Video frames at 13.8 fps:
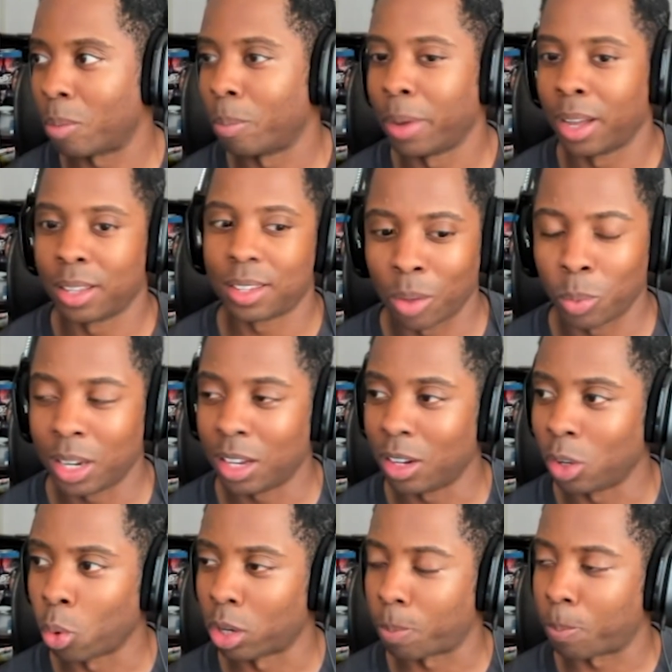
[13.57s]
but we need
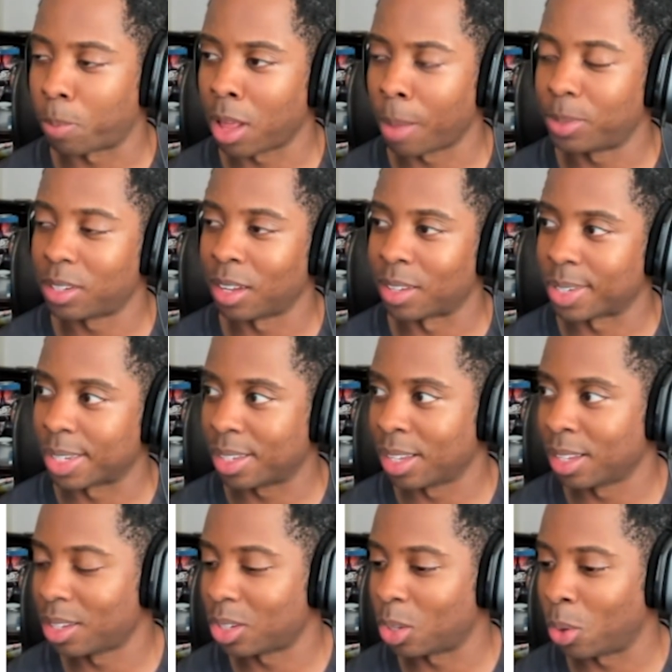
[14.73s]
Lord Plup's
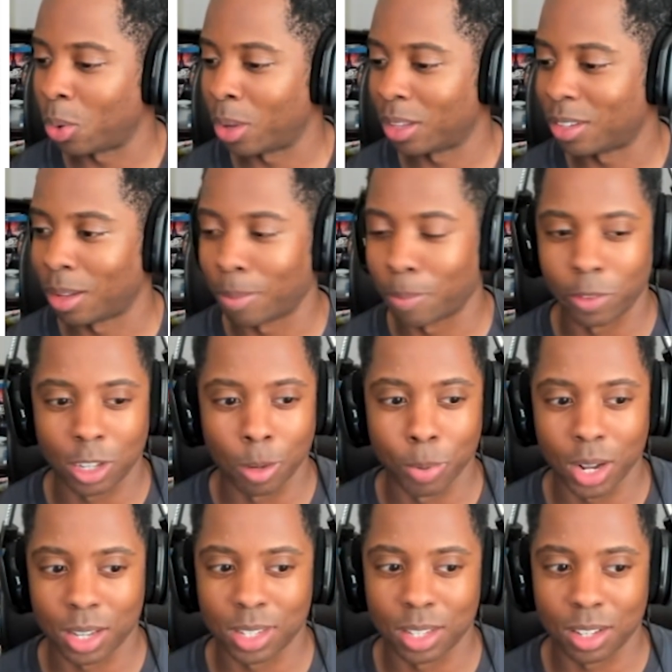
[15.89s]
assistance so to
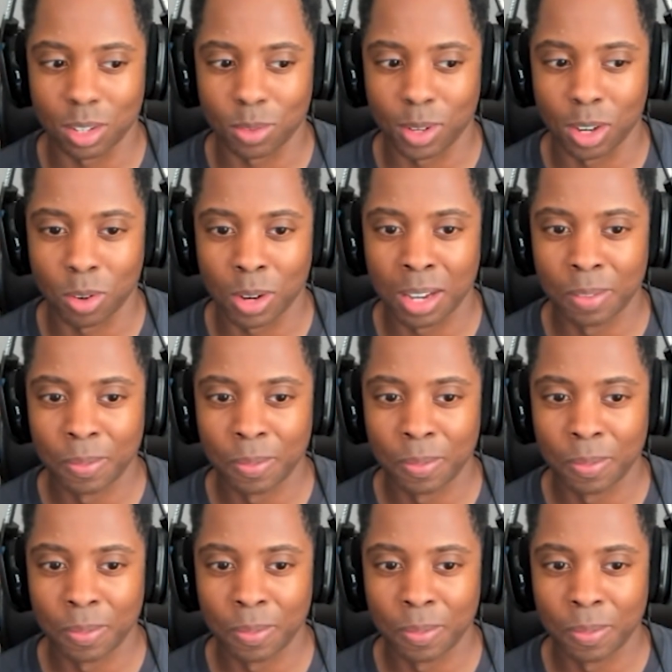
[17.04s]
bring us into this video, right?